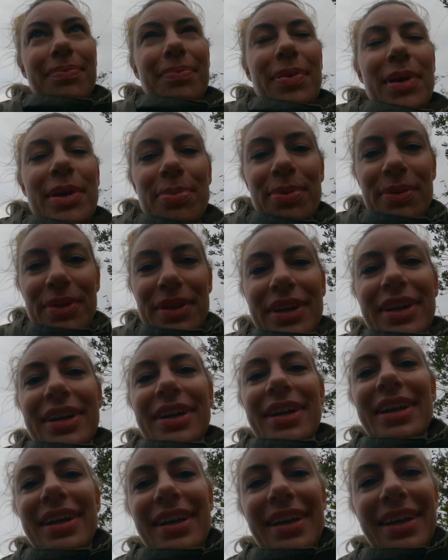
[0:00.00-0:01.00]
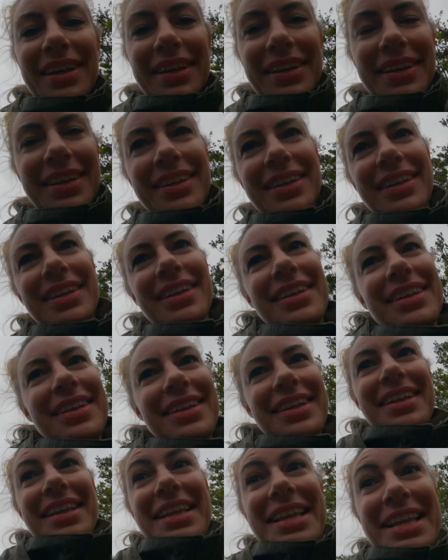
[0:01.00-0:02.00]
people are gonna
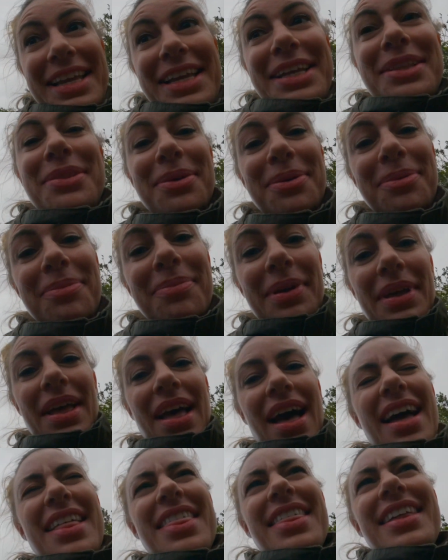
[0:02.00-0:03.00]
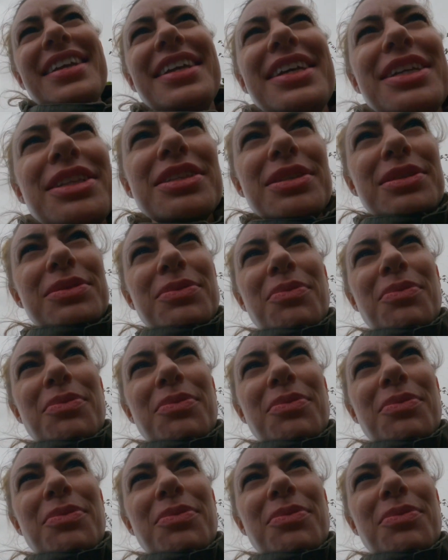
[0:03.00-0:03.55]
need them. I think it's